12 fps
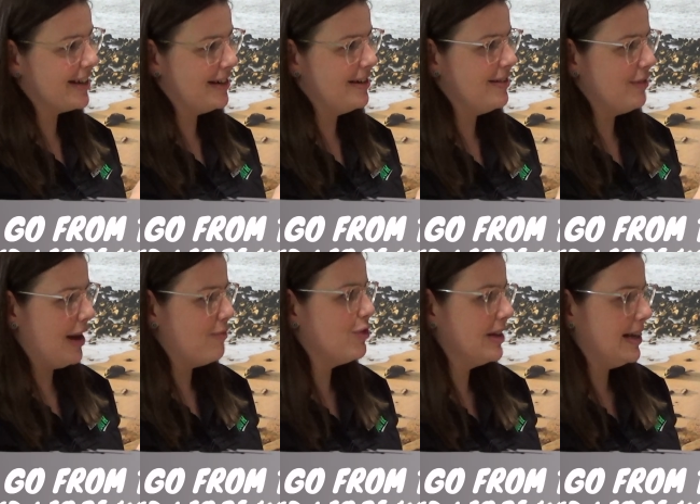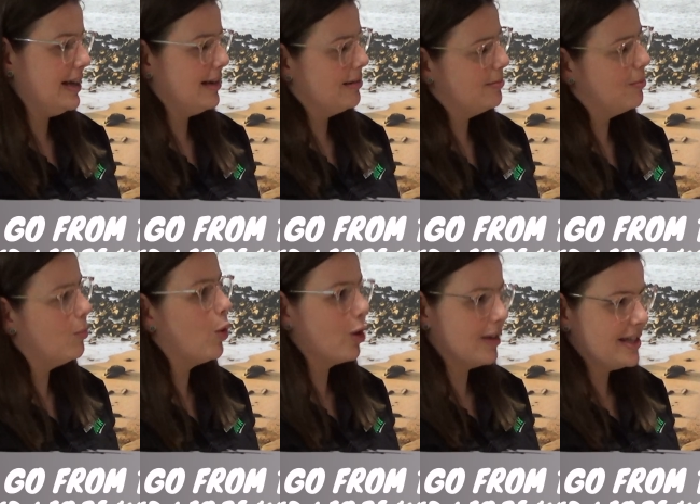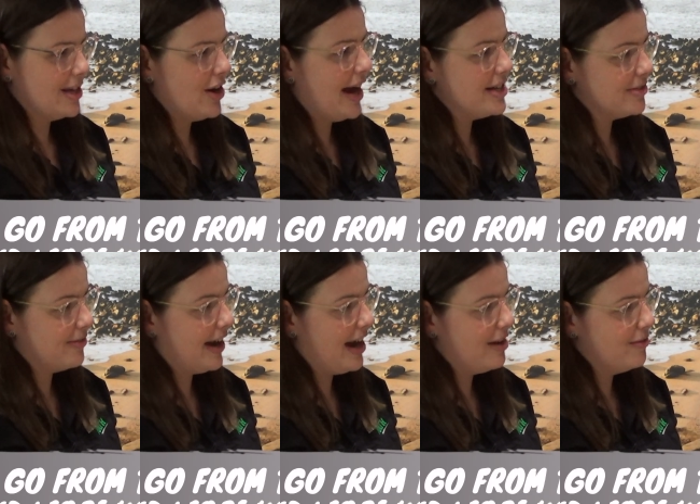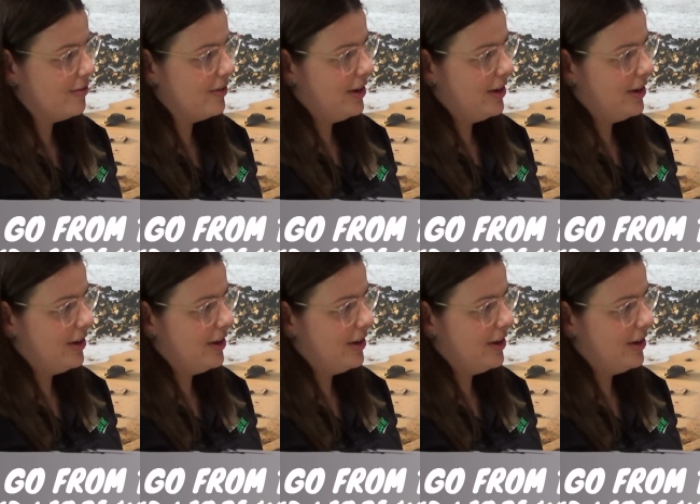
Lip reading: and really more or less a 9-to-5